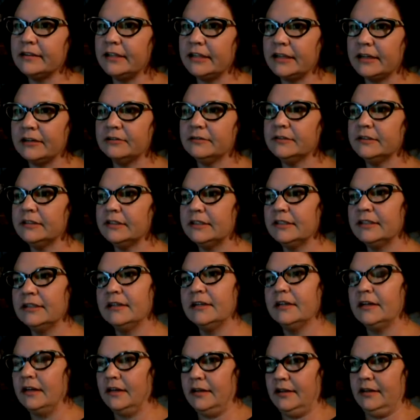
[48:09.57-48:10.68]
if
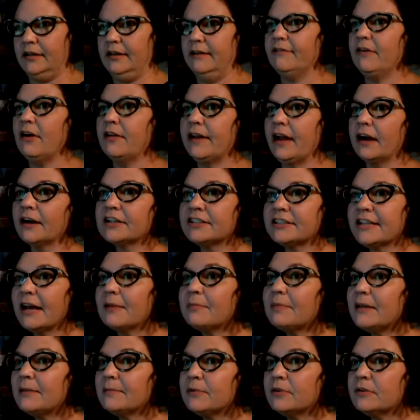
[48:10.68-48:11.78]
all the ARCS chat
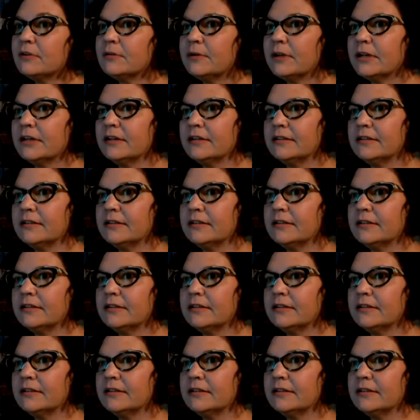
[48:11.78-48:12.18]
people want to